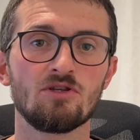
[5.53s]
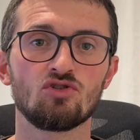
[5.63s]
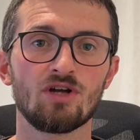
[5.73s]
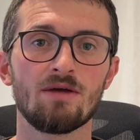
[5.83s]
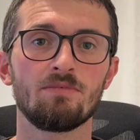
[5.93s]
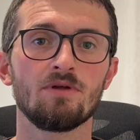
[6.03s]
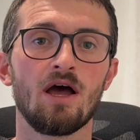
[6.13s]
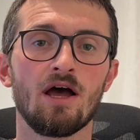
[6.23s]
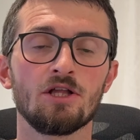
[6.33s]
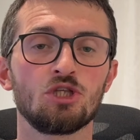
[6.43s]
trip
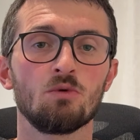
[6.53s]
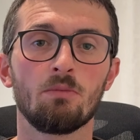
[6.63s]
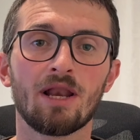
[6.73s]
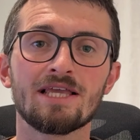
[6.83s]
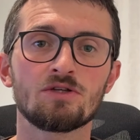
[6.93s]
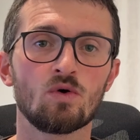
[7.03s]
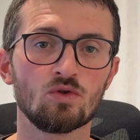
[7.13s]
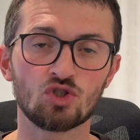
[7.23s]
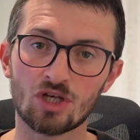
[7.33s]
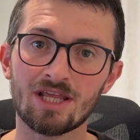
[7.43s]
to a place
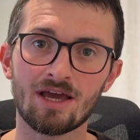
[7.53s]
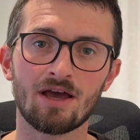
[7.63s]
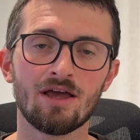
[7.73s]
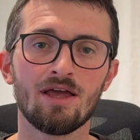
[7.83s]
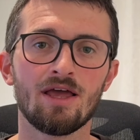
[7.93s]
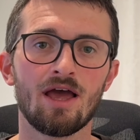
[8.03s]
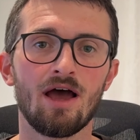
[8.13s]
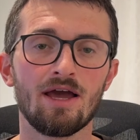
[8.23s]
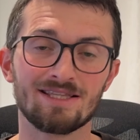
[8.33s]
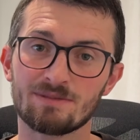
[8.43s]
called Chulilla
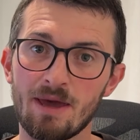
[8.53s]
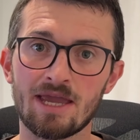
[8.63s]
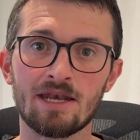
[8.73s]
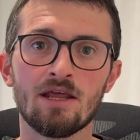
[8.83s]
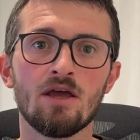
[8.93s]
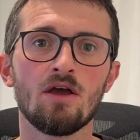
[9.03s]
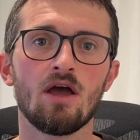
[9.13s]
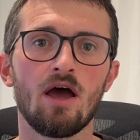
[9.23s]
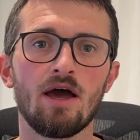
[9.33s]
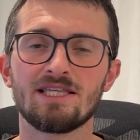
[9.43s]
in Spain.
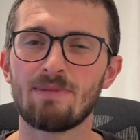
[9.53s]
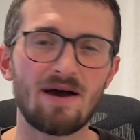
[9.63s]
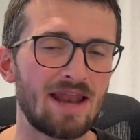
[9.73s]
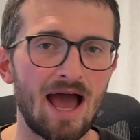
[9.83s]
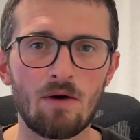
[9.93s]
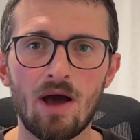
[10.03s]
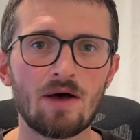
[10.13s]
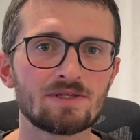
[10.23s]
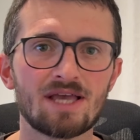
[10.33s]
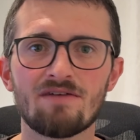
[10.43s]
It's about an hour
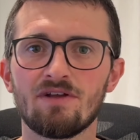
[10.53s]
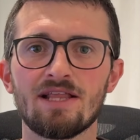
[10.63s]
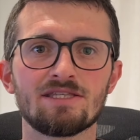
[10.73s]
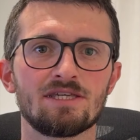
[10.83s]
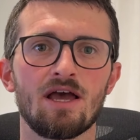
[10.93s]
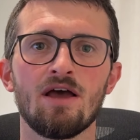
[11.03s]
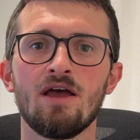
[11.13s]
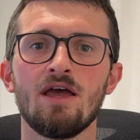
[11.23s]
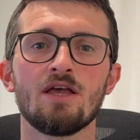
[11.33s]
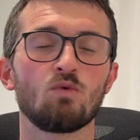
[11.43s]
outside Valencia.
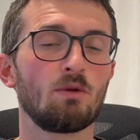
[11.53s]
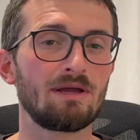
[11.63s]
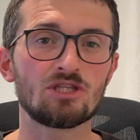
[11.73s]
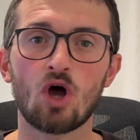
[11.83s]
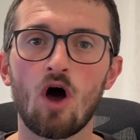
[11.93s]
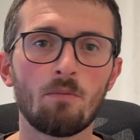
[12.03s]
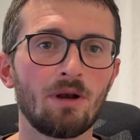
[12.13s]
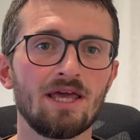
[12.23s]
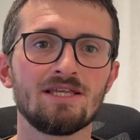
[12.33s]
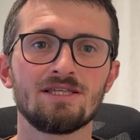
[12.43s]
One of my top
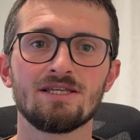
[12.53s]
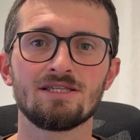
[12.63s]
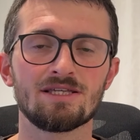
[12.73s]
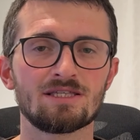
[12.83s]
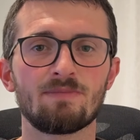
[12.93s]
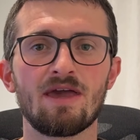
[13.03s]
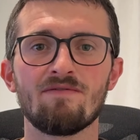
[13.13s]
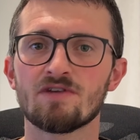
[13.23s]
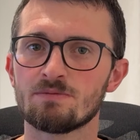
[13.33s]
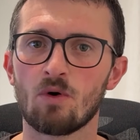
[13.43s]
places in Spain
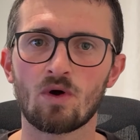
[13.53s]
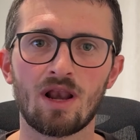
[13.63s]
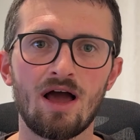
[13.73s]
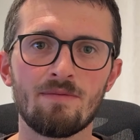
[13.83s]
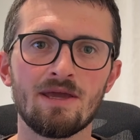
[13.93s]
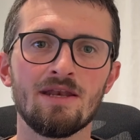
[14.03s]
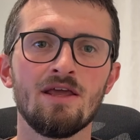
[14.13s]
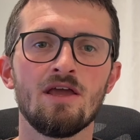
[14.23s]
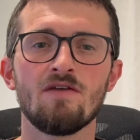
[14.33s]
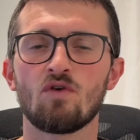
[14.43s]
for sport climbing.
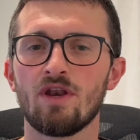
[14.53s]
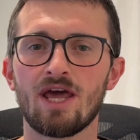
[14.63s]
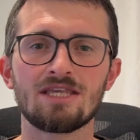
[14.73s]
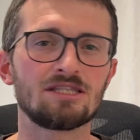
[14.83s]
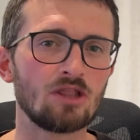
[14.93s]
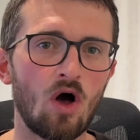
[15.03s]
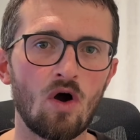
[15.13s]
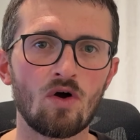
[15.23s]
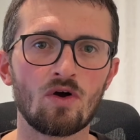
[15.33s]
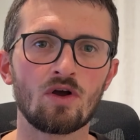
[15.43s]
You've got nice
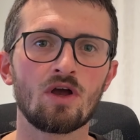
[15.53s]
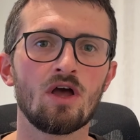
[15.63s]
long